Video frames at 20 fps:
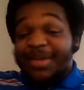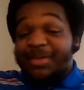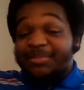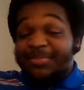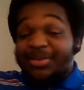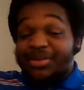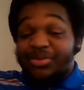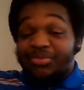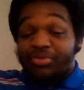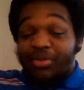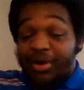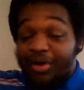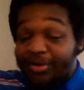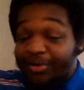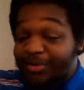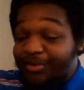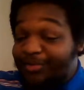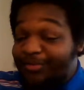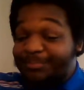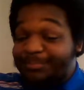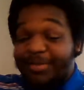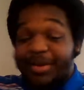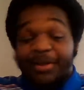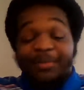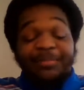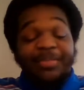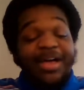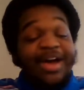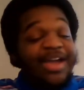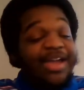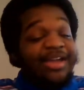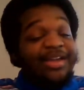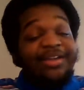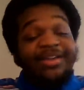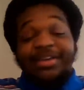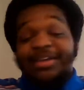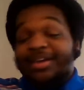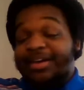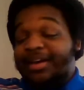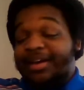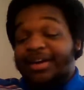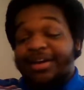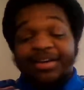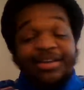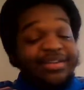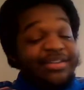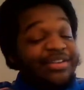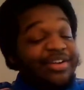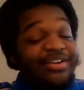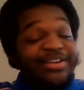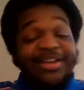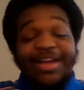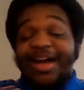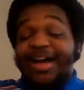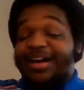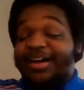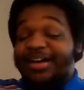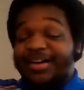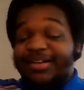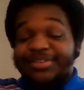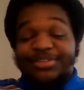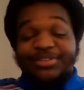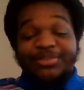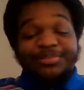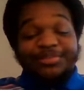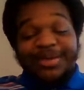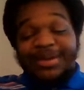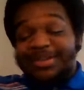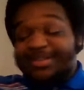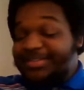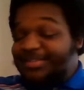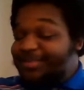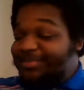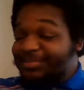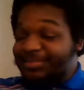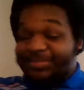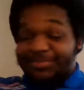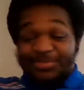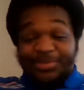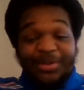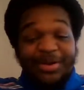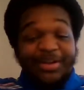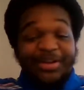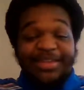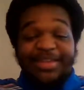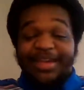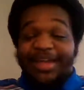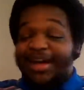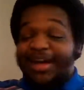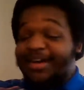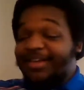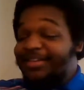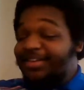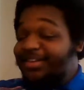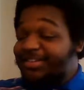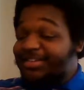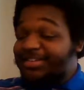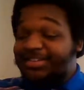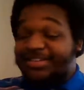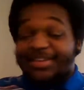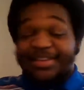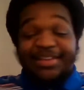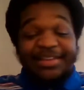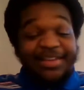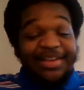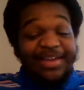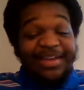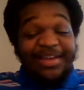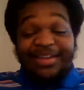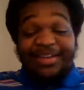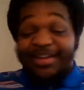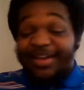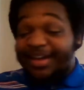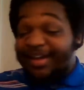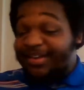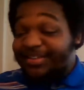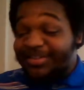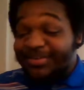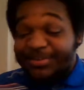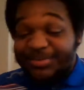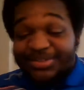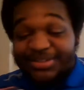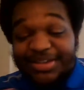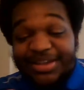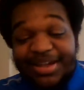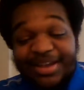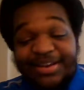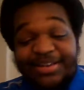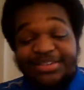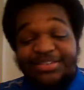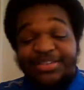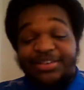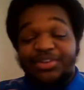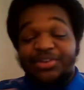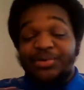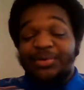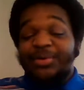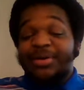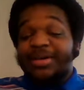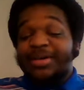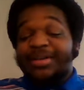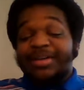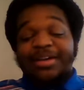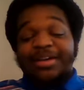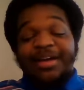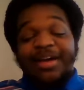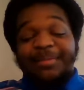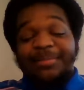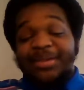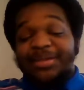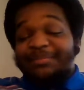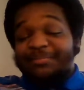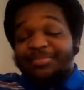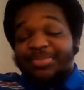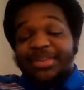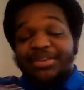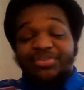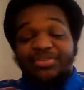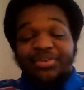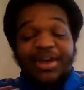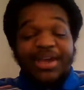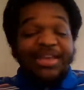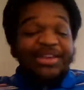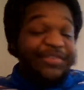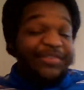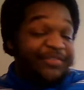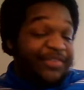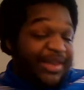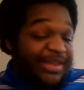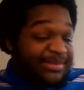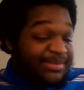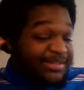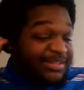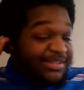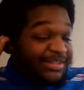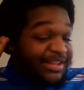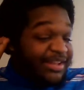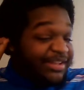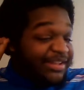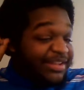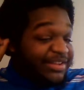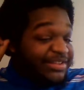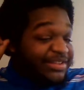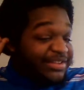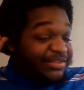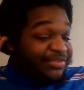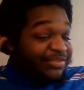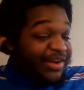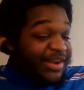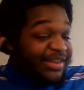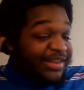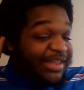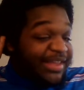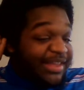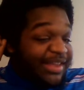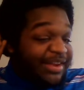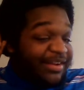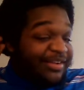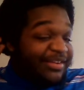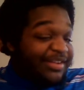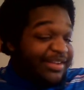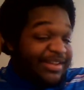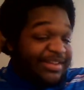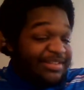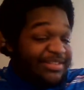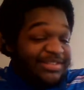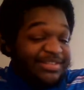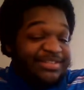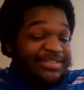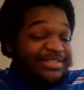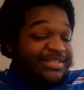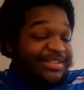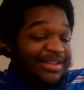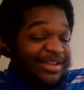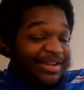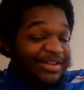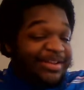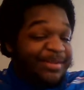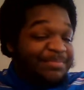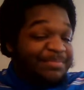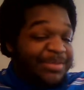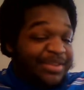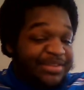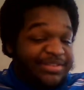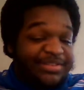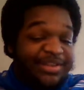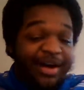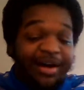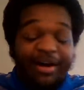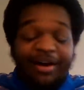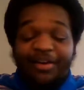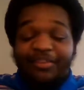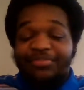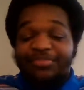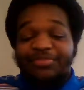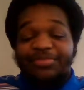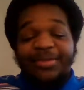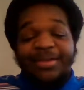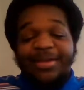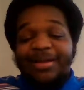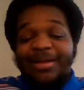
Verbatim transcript: made me groan, but I'm like, you know, you gotta hustle, bitch. You wanna get out of this shit? Yeah, you gotta do what you gotta do. I mean, the tracking device is literally just right here. They could just cut a piece off.